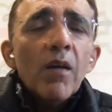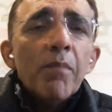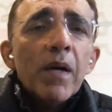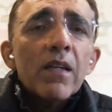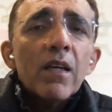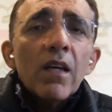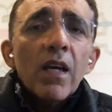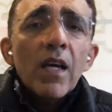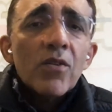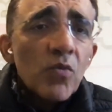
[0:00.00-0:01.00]
But
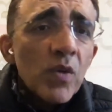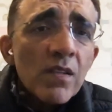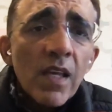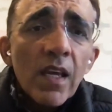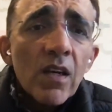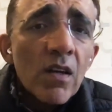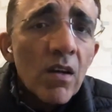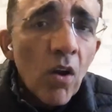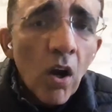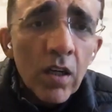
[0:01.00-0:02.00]
as soon as they
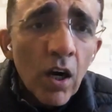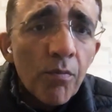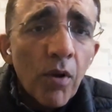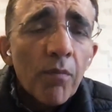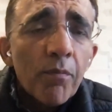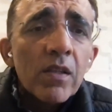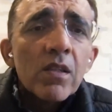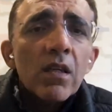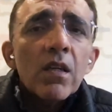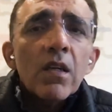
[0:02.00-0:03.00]
knocked out
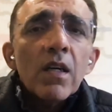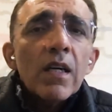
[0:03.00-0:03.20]
Blockbuster,